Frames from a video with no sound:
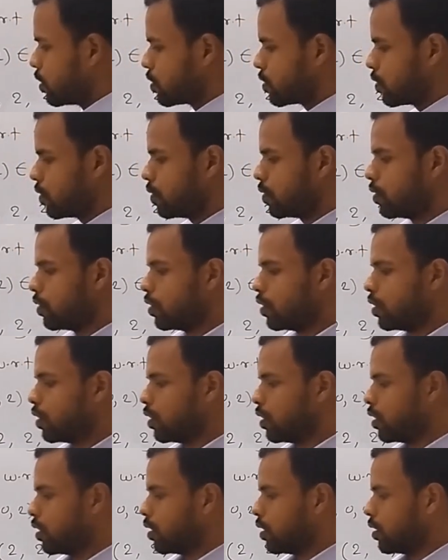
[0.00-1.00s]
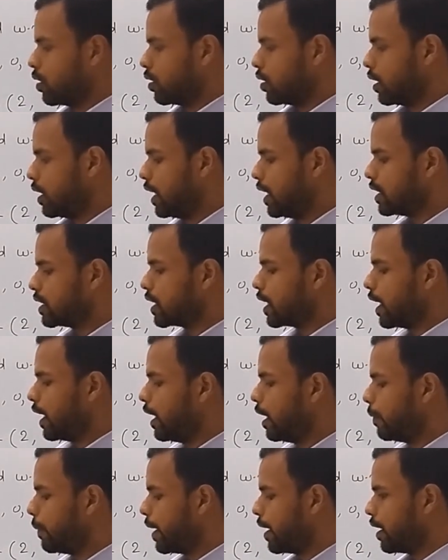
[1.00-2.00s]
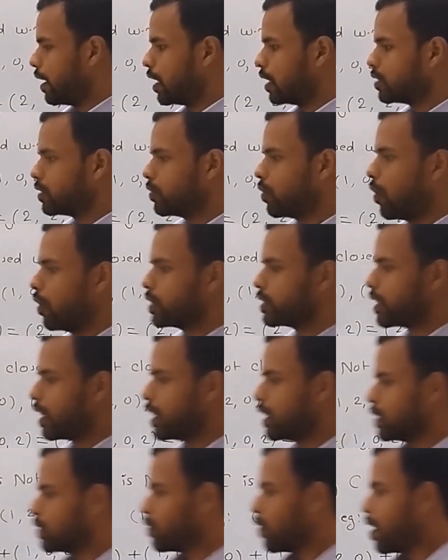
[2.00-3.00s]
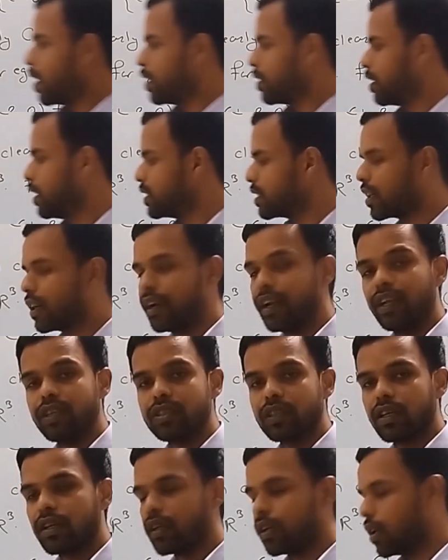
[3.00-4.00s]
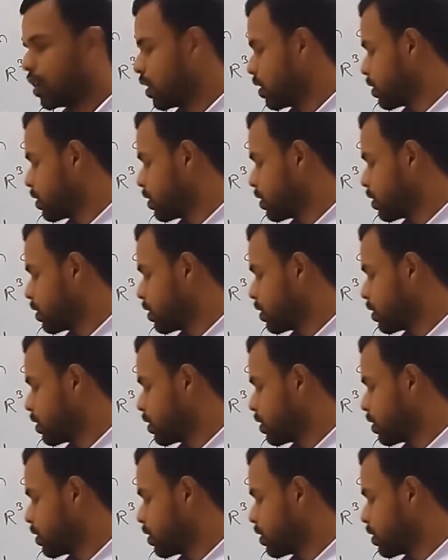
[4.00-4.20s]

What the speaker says: So this element does not satisfy this condition.